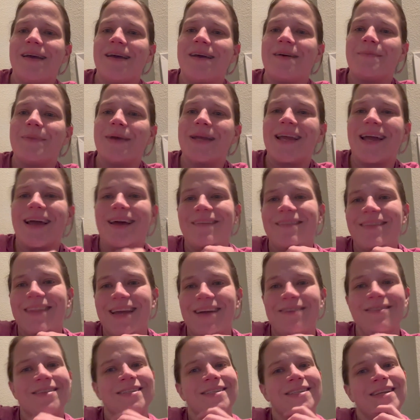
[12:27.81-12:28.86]
But yeah,
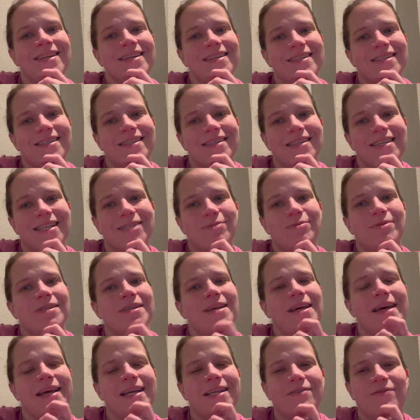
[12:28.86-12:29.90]
this was the
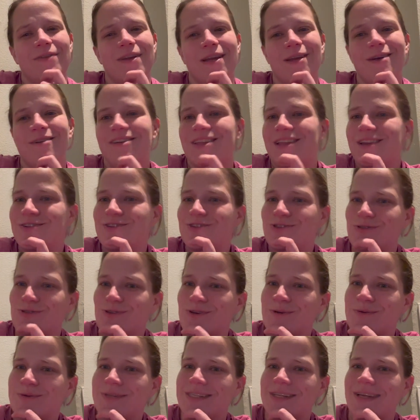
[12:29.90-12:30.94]
last video that
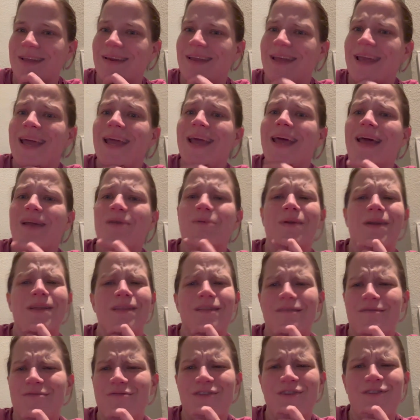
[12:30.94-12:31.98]
Azul was in, and one of the
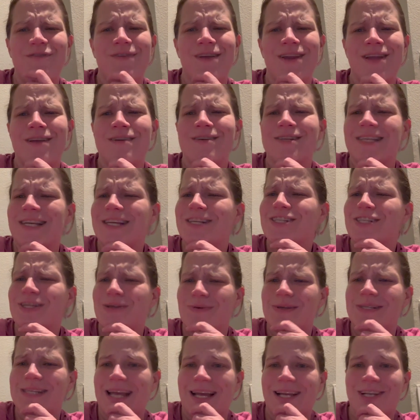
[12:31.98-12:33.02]
few videos that she
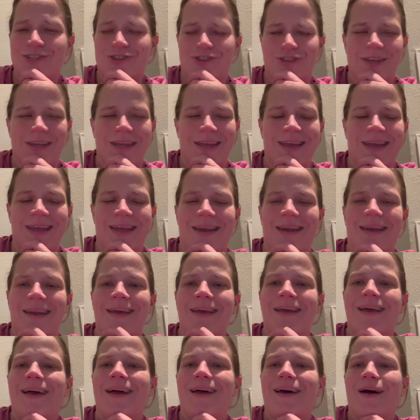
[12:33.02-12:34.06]
was actually in.
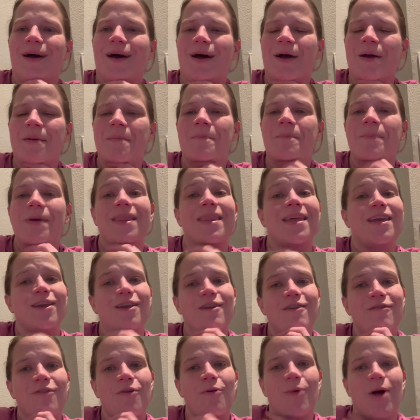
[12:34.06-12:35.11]
But thank you
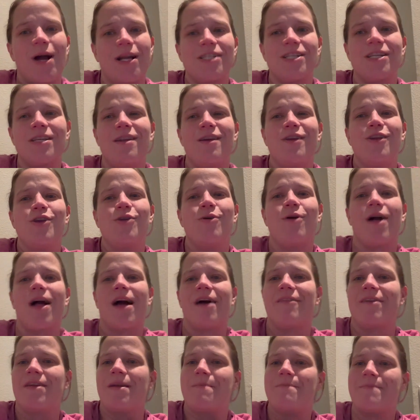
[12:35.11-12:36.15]
for watching. You all have
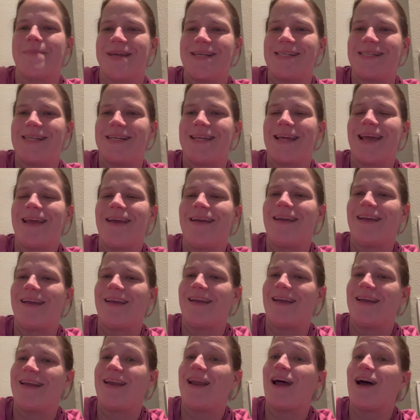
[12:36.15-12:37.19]
an amazing day,
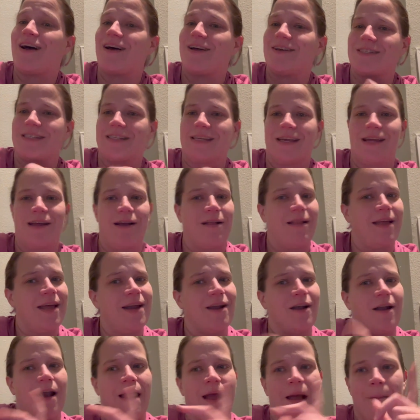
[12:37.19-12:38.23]
and I'll see y'all
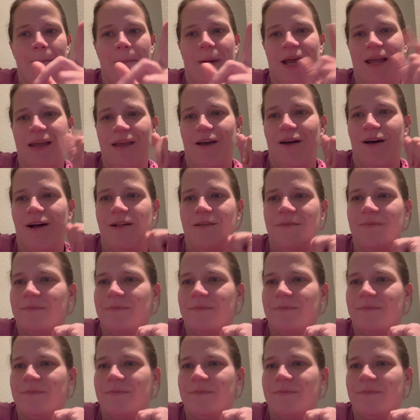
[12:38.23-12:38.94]
later. Bye, y'all.